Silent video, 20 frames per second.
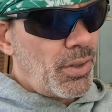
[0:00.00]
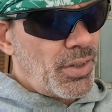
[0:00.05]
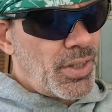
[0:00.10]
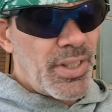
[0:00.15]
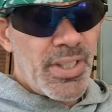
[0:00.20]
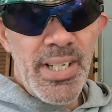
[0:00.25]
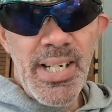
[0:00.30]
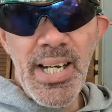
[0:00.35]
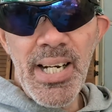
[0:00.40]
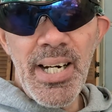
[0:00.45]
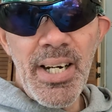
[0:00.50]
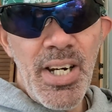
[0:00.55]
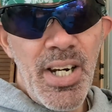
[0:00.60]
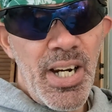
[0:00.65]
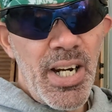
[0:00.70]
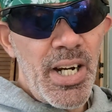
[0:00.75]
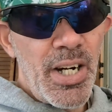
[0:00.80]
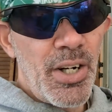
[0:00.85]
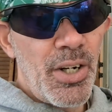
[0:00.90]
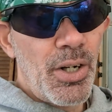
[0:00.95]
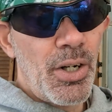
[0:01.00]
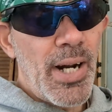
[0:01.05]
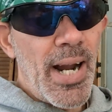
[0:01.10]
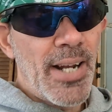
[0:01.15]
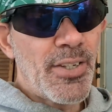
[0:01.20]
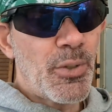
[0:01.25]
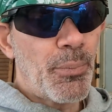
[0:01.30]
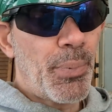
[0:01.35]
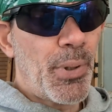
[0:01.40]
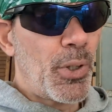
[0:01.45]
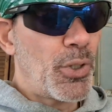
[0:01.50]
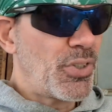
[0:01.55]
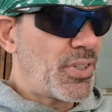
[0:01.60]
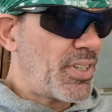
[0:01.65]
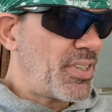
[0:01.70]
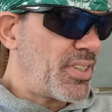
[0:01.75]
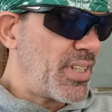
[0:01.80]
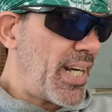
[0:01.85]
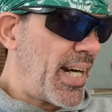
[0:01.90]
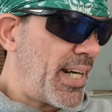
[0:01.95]
to get it here as opposed
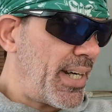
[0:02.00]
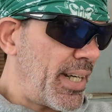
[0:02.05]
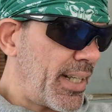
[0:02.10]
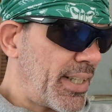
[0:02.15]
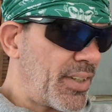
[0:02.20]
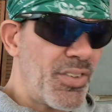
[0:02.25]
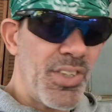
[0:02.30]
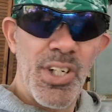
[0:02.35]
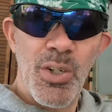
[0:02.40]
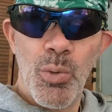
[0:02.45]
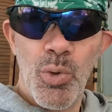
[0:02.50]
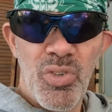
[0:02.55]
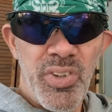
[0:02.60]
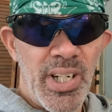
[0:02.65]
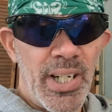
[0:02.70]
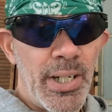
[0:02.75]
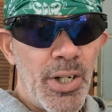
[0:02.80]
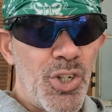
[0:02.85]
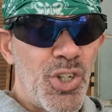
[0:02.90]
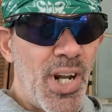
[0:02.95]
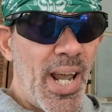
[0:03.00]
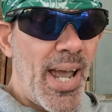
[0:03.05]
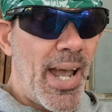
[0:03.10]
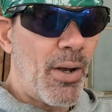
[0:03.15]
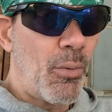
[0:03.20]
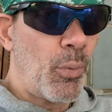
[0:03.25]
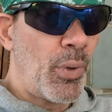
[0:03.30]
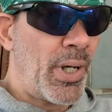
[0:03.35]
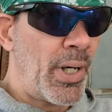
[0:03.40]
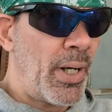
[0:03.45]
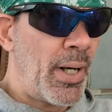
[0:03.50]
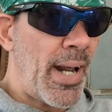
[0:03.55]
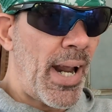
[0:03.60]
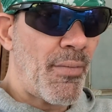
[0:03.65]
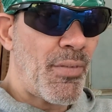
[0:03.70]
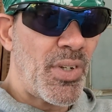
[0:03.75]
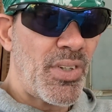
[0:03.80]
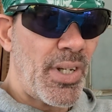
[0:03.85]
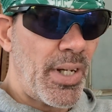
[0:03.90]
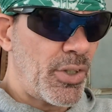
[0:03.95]
to seeing it continuously in the chat when
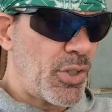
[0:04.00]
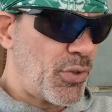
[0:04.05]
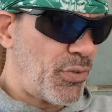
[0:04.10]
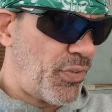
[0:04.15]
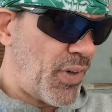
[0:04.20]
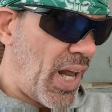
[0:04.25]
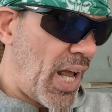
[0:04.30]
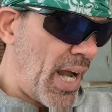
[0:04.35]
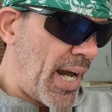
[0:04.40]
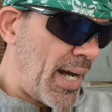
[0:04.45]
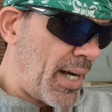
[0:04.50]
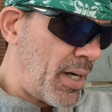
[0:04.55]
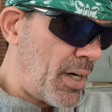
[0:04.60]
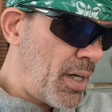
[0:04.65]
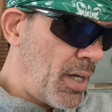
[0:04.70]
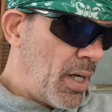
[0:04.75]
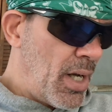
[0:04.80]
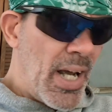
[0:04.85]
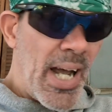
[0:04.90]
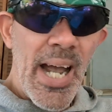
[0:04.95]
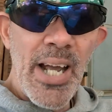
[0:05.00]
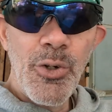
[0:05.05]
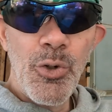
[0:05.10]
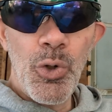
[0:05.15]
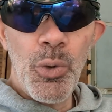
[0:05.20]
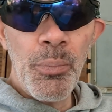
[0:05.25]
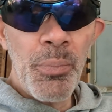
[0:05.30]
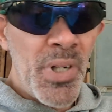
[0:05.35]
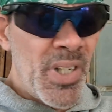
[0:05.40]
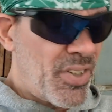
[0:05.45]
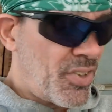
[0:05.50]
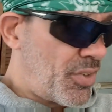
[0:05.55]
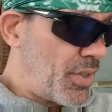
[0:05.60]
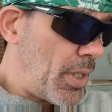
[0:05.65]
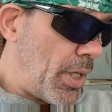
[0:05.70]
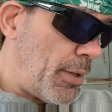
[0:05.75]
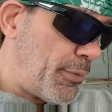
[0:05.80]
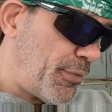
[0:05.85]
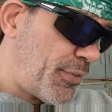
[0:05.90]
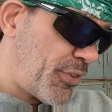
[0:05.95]
everything's flying. I do miss
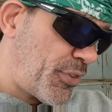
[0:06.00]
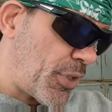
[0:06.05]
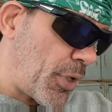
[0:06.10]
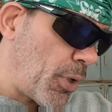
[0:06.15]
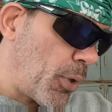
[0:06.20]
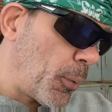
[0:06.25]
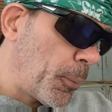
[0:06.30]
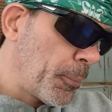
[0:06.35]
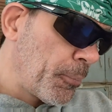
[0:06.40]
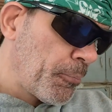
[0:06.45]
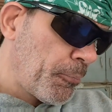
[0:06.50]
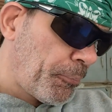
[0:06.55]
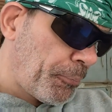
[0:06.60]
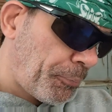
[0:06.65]
stuff. So,